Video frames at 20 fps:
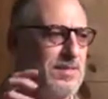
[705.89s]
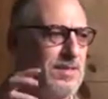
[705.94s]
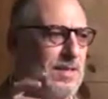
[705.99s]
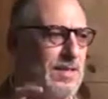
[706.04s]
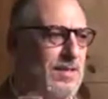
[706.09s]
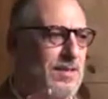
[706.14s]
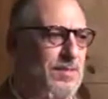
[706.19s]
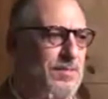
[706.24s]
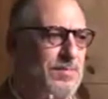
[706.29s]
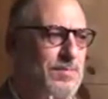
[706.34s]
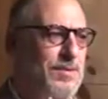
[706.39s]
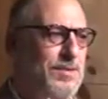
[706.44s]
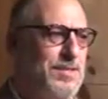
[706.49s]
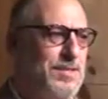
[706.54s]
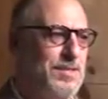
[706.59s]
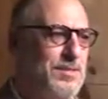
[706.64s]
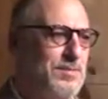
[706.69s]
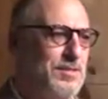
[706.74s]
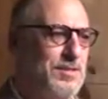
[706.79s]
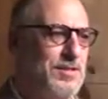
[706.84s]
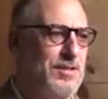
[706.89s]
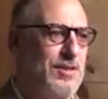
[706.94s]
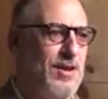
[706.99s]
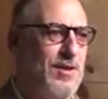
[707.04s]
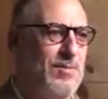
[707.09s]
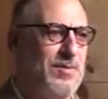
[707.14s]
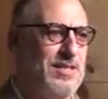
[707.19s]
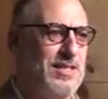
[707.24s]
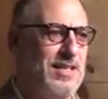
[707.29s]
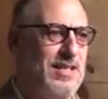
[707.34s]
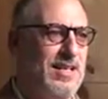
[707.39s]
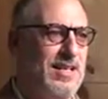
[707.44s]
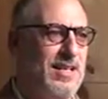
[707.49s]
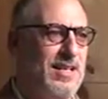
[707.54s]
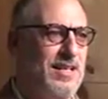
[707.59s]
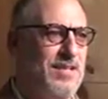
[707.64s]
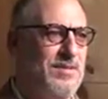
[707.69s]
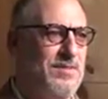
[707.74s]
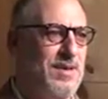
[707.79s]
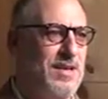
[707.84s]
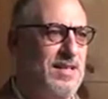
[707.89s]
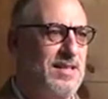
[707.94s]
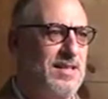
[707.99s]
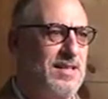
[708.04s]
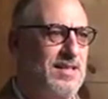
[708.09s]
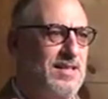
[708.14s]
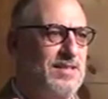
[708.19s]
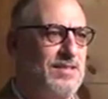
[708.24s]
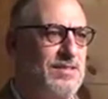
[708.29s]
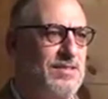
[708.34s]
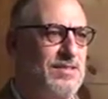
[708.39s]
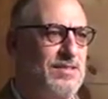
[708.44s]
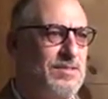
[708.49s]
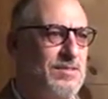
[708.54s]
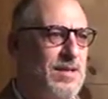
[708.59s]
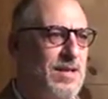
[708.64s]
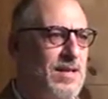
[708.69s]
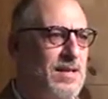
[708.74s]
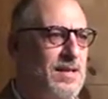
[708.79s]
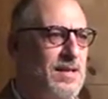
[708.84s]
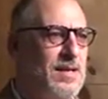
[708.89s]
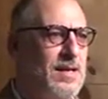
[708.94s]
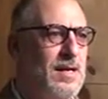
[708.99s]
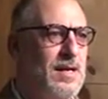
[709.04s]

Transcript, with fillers: Sticker bushes, we used to call them as kids, right? Thistles, right?